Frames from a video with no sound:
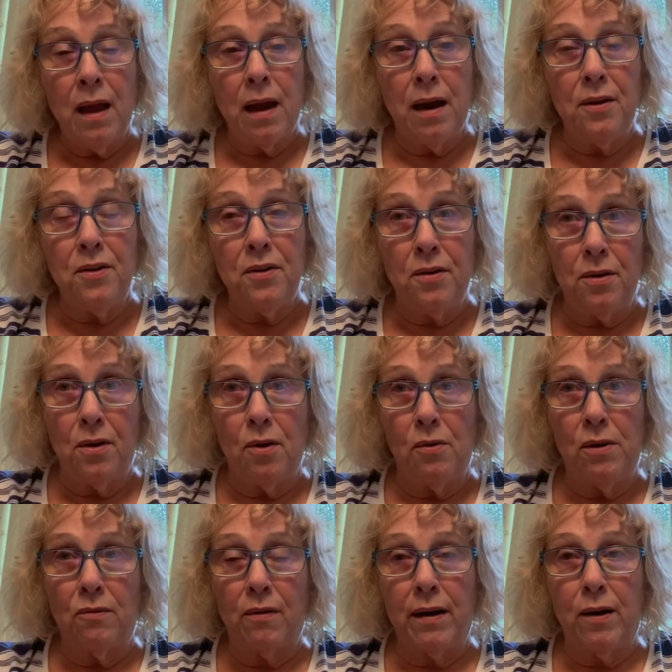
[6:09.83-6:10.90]
and you can go
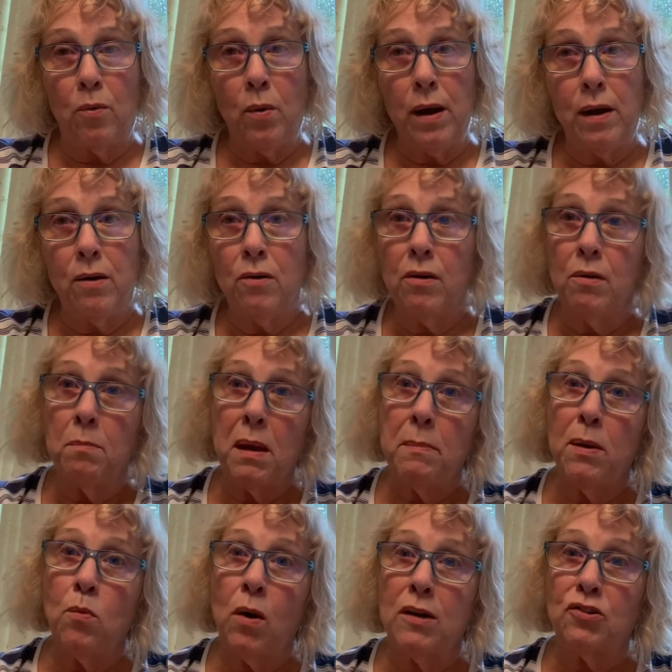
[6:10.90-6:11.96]
in right away, or
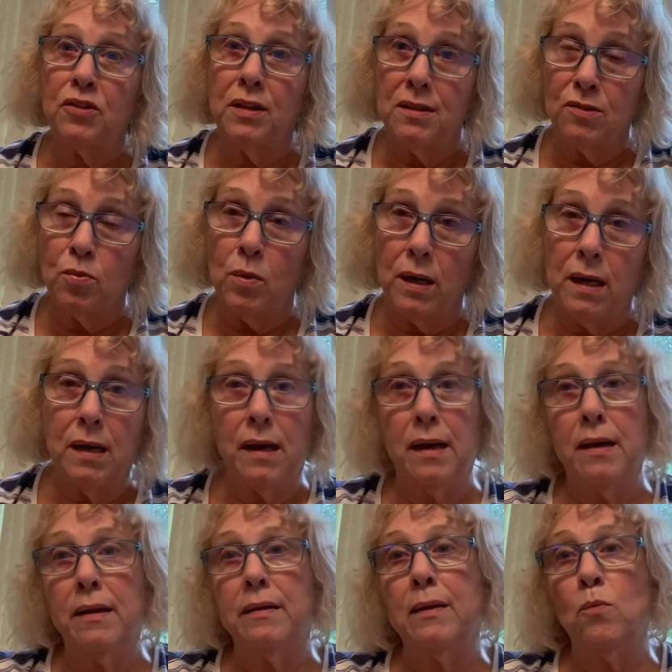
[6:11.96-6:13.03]
maybe watch this one
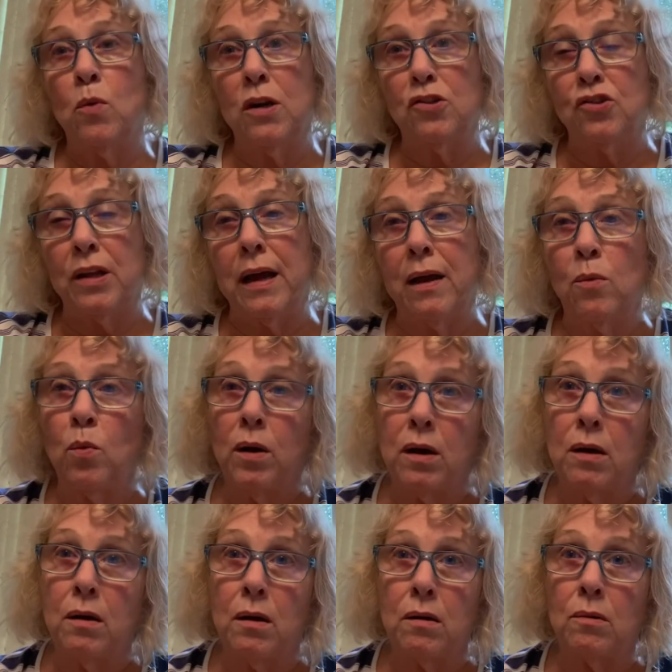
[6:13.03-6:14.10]
again and then watch that
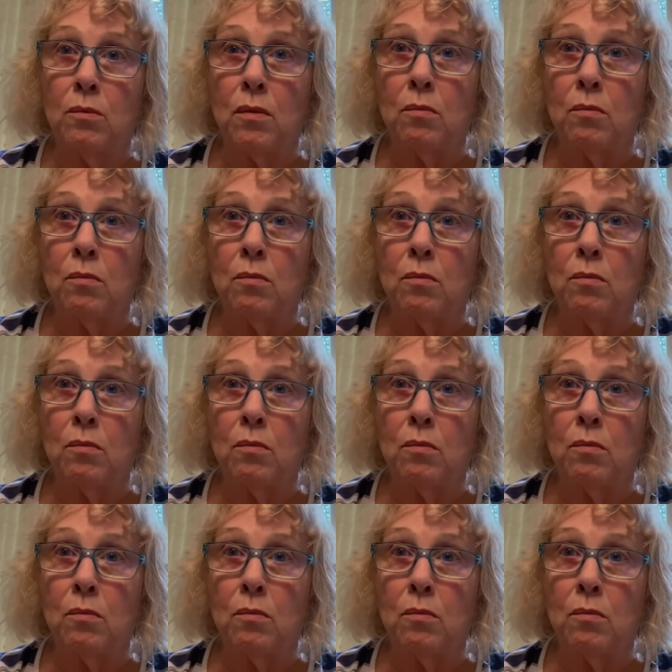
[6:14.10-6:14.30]
one.